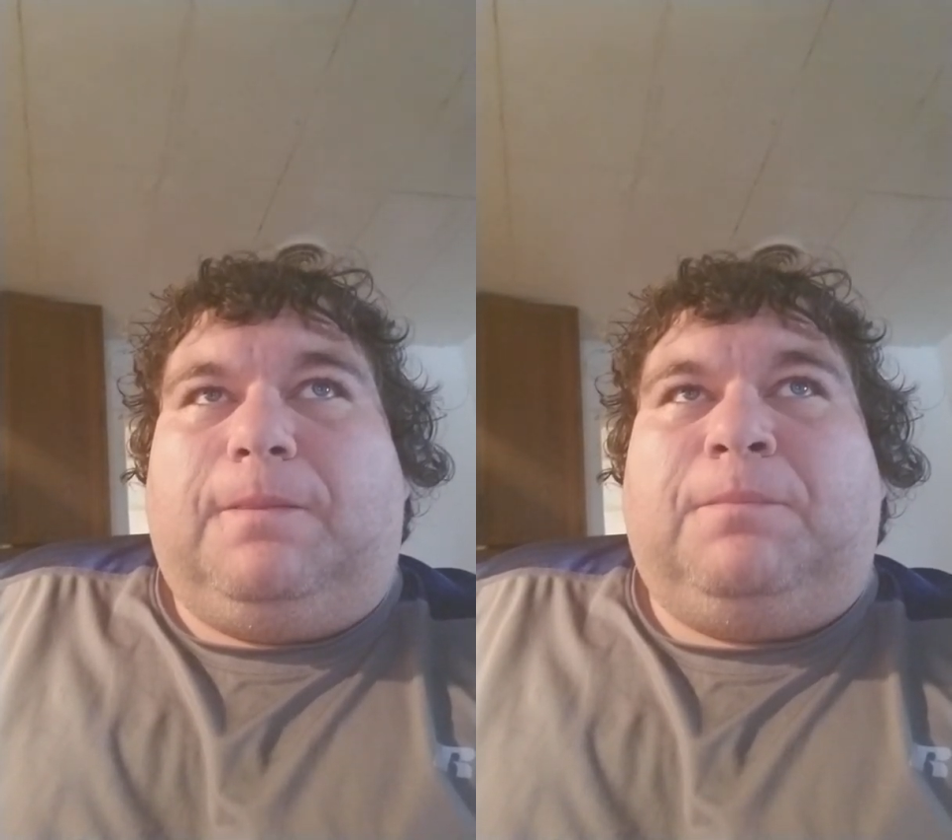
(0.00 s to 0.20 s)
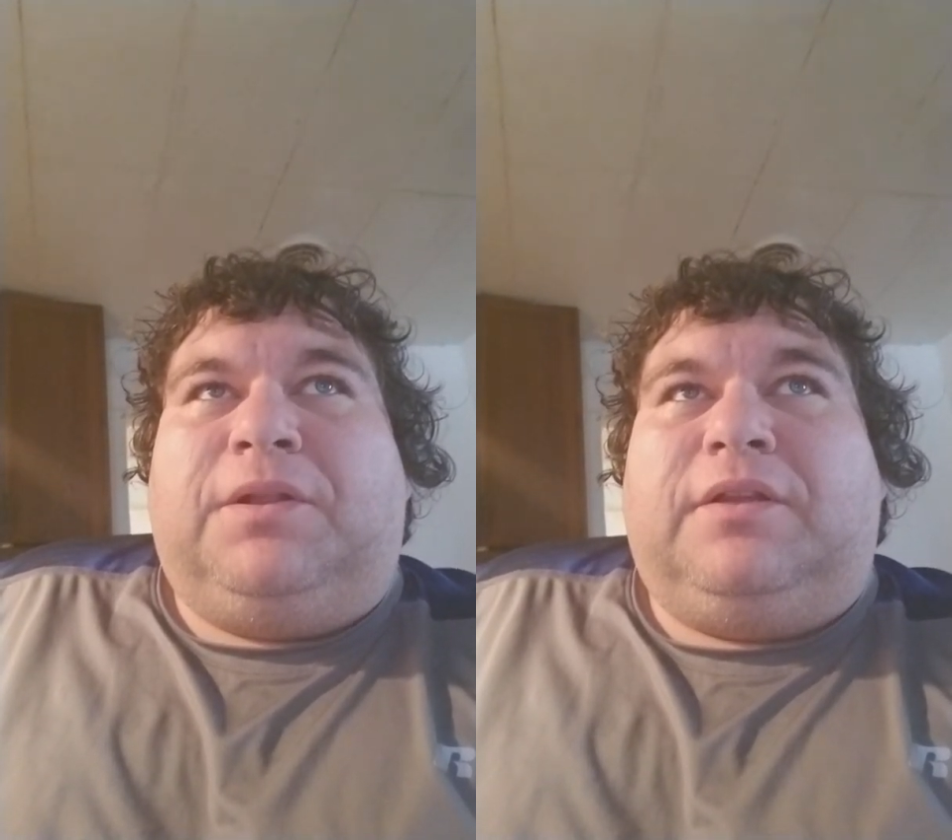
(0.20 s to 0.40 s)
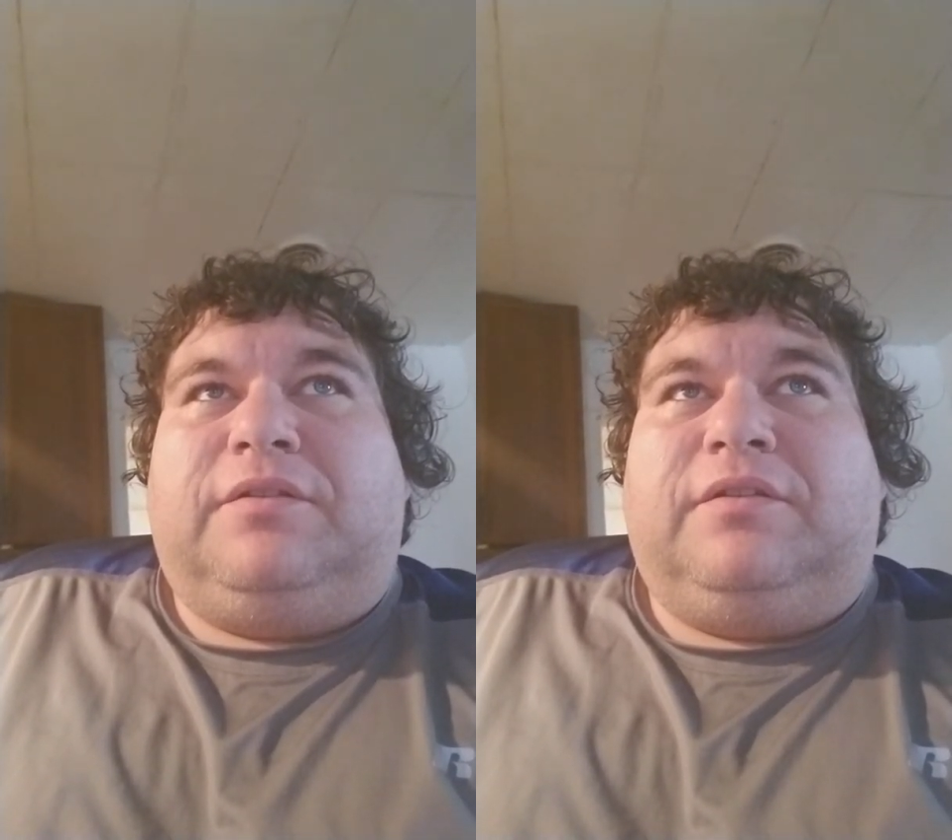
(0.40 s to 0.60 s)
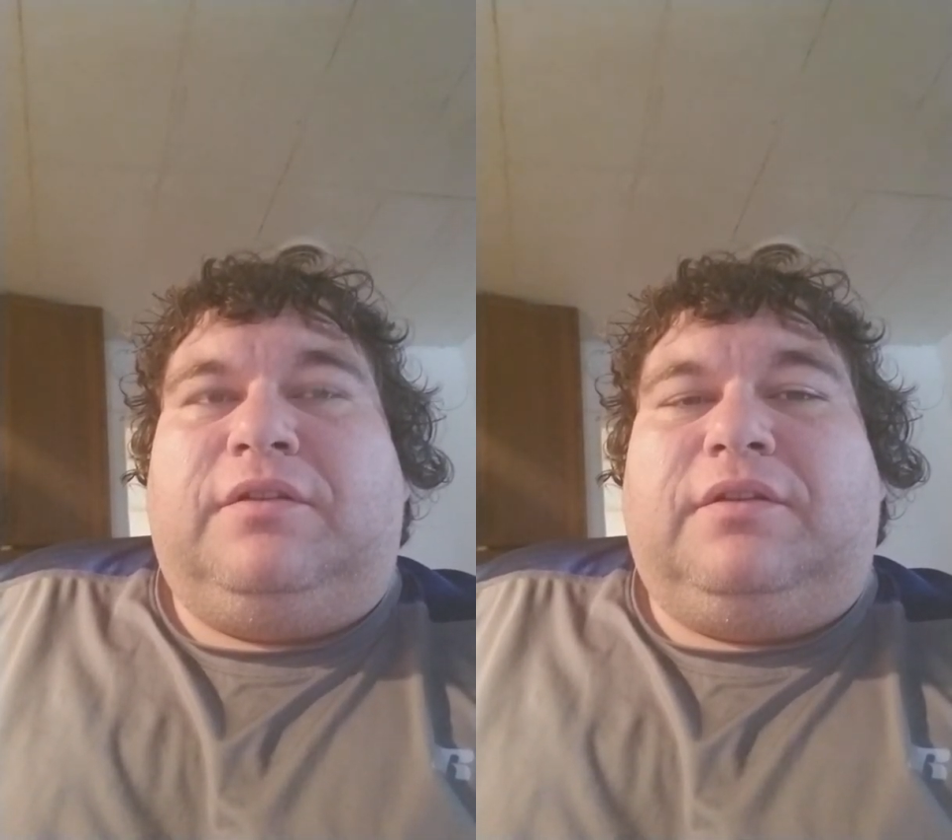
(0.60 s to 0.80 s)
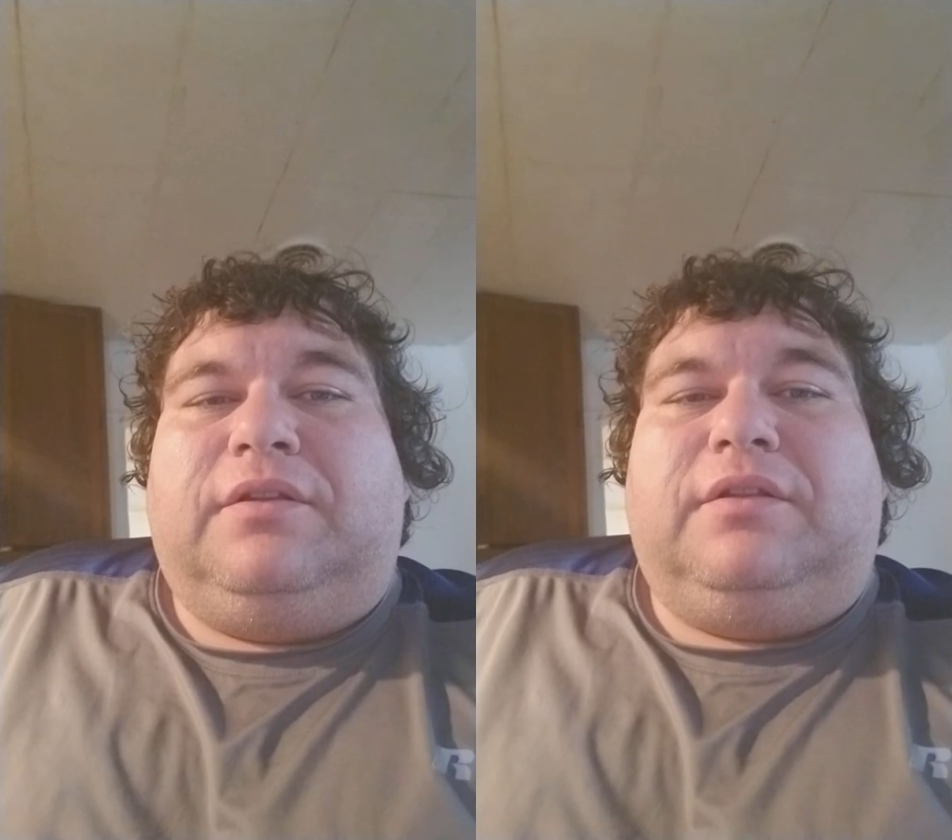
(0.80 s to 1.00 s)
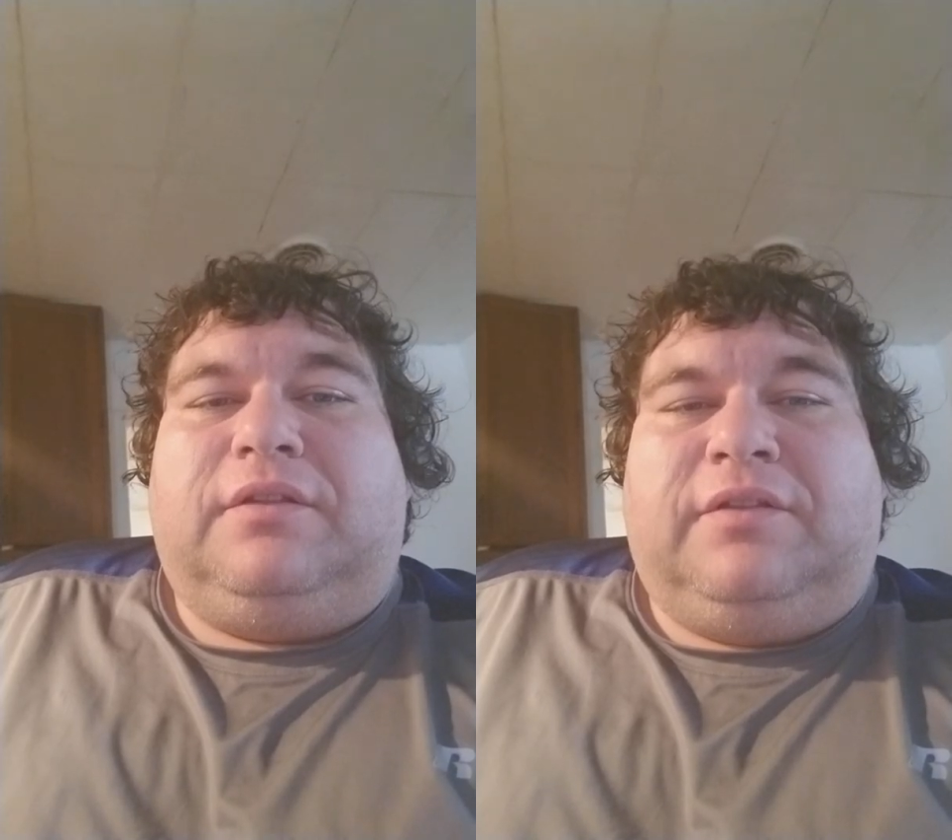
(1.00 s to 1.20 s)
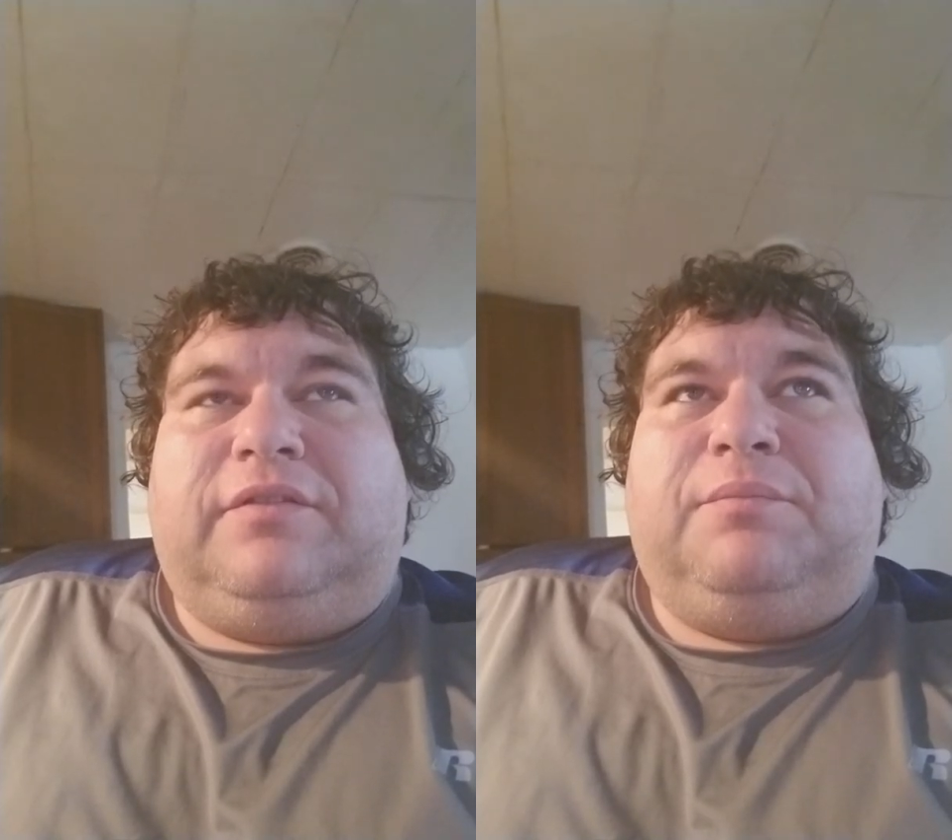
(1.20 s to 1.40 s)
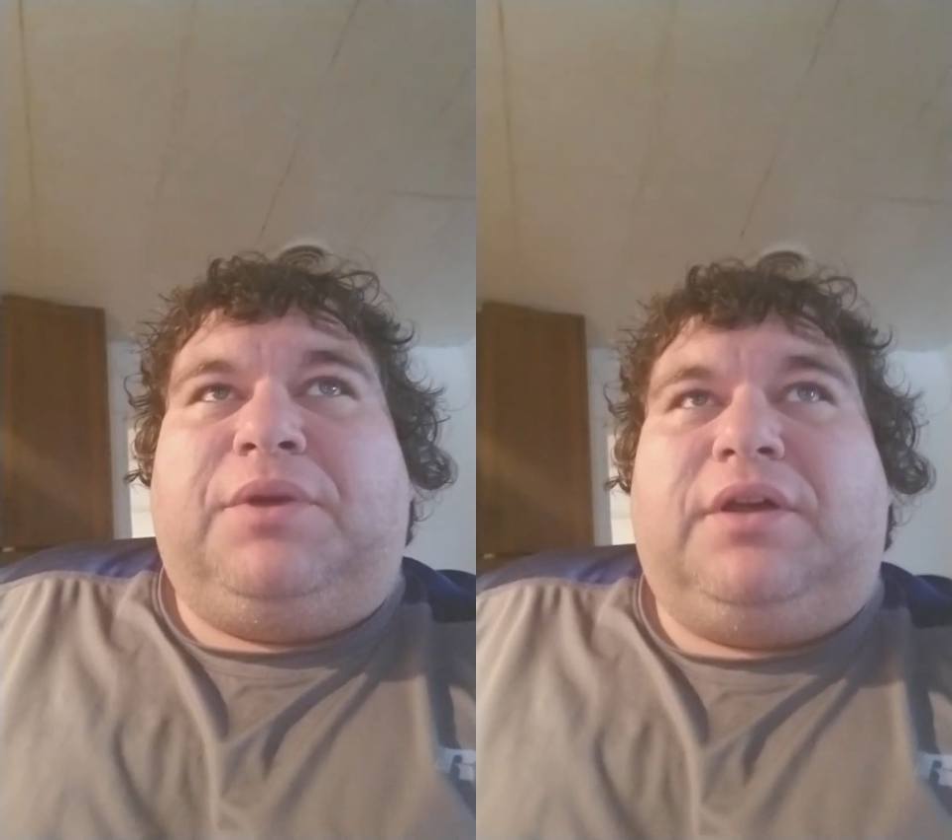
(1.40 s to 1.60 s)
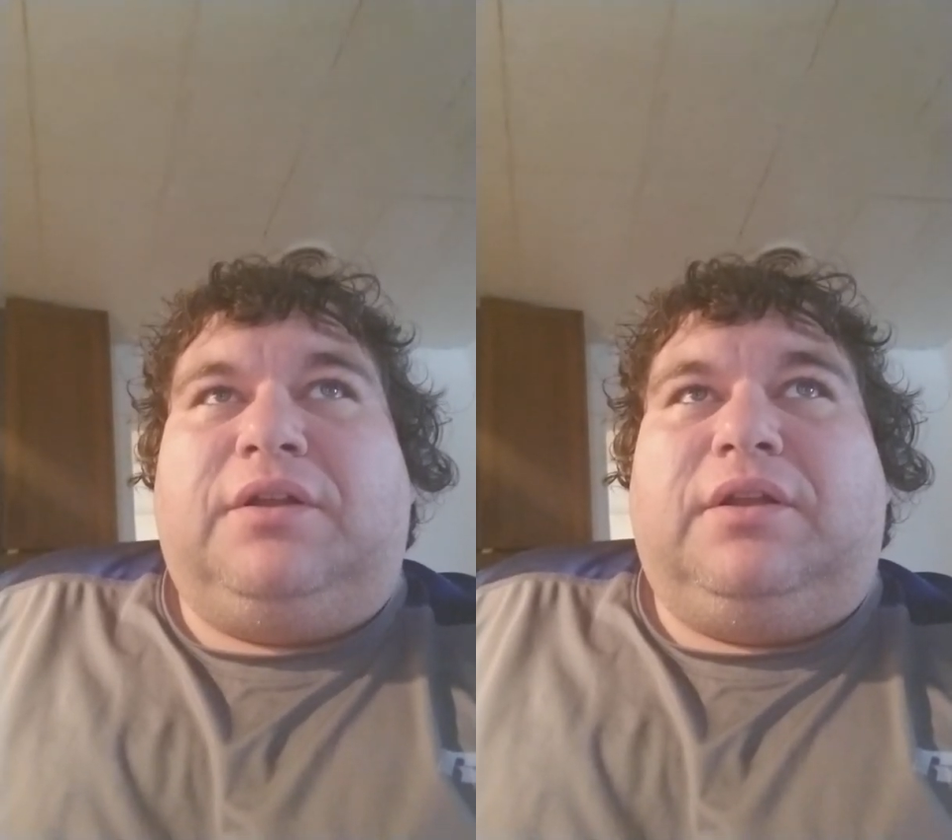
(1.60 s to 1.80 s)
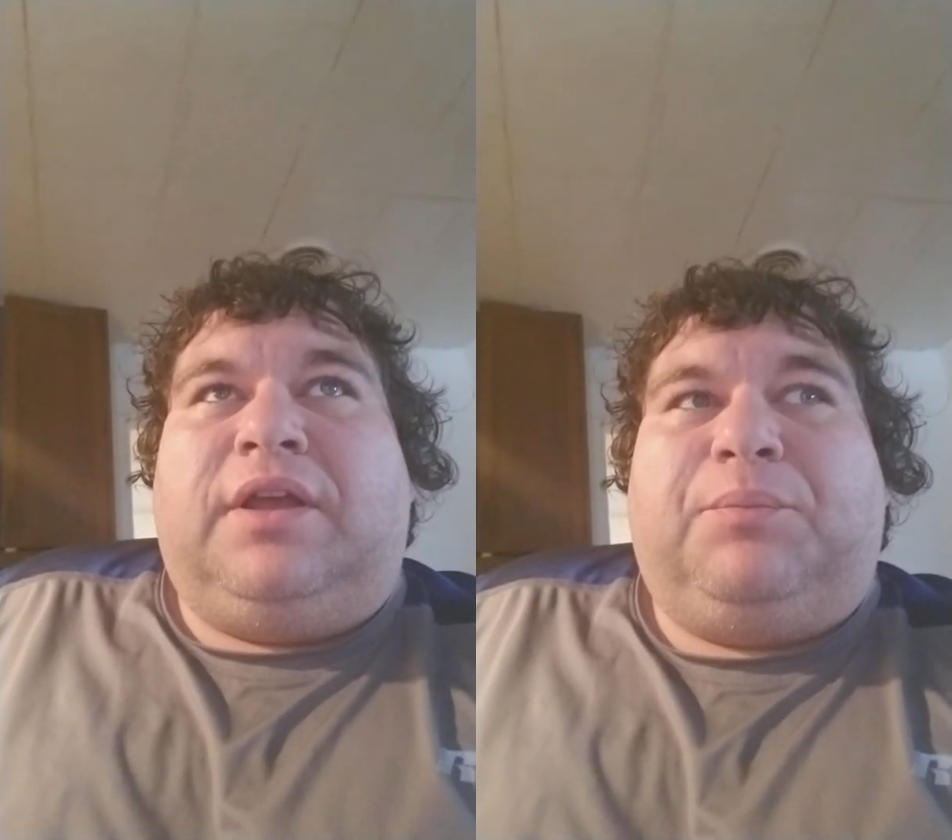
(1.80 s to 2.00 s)
But this isn't this is
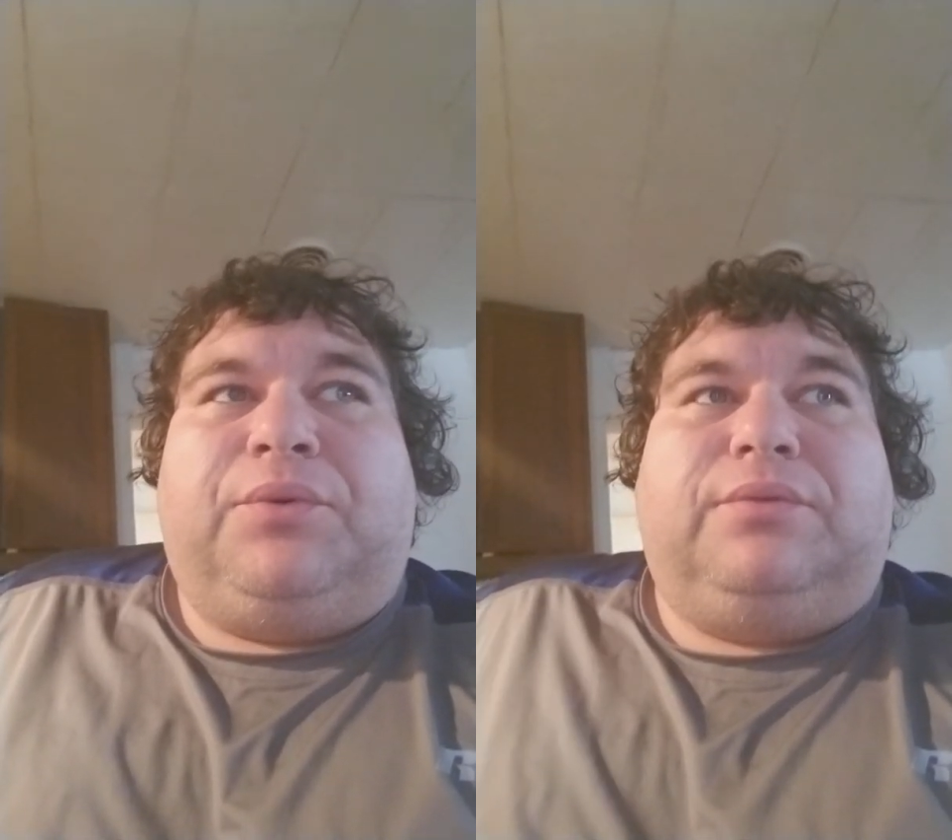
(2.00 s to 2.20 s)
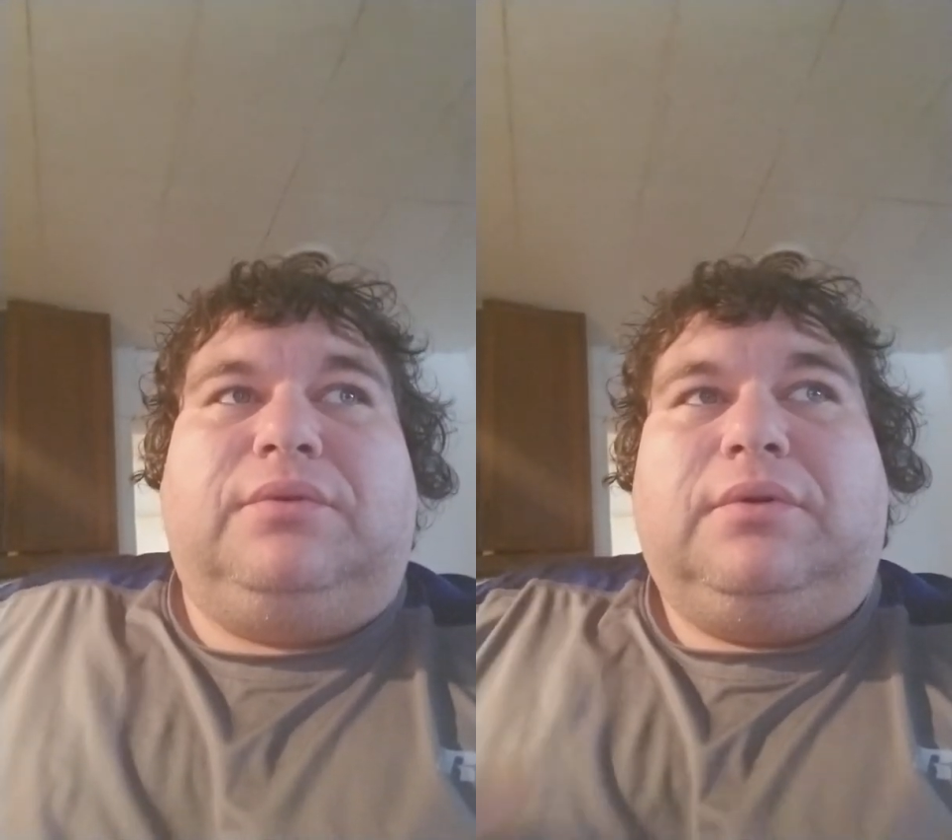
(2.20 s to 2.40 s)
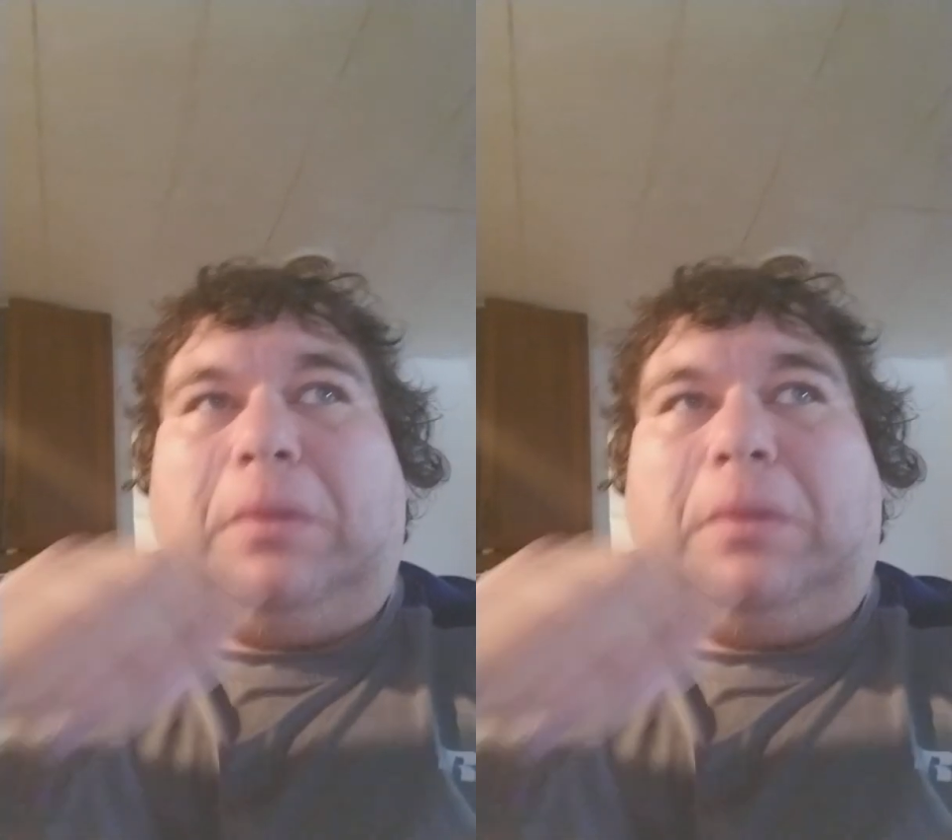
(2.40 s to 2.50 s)
about April